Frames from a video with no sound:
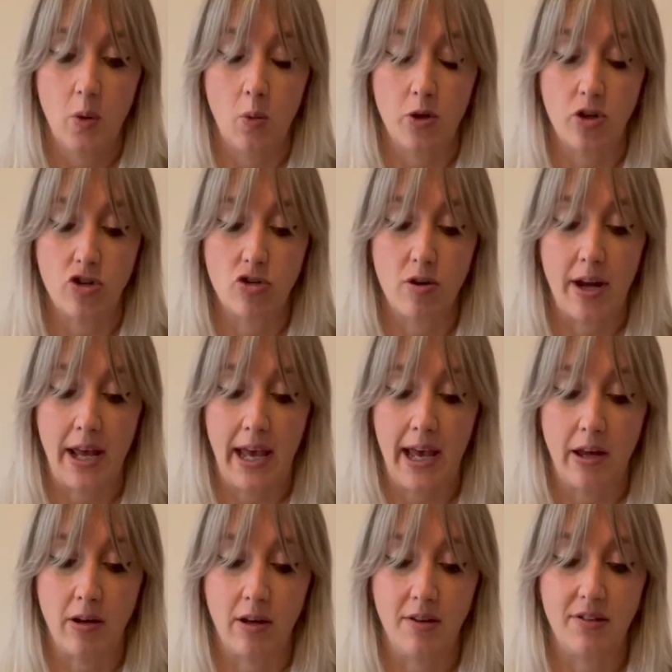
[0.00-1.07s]
want to try it
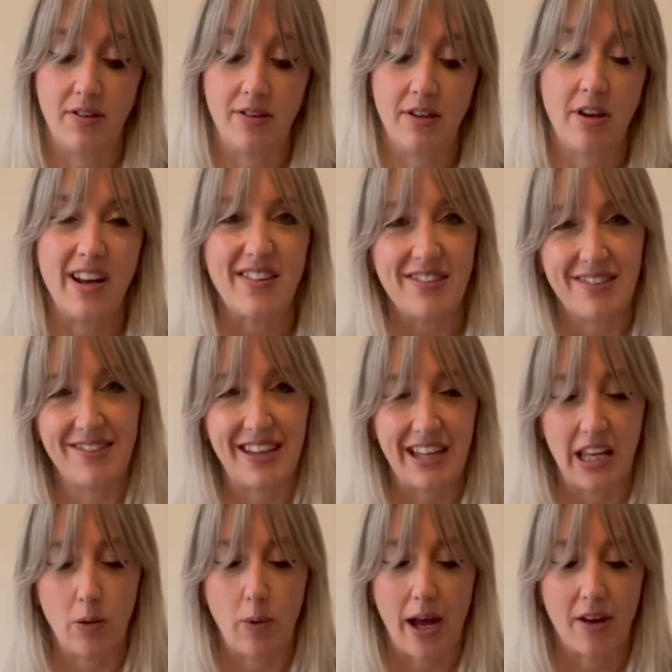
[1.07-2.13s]
out, because it's a nice
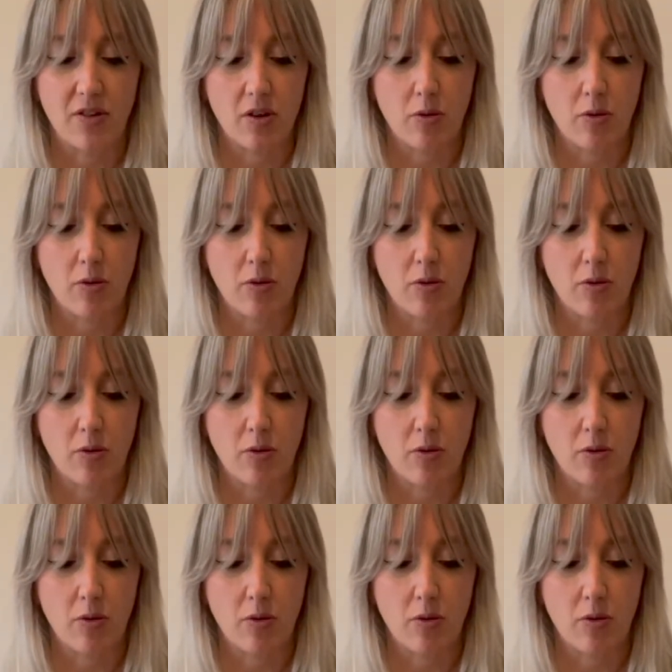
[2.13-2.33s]
sticky wax.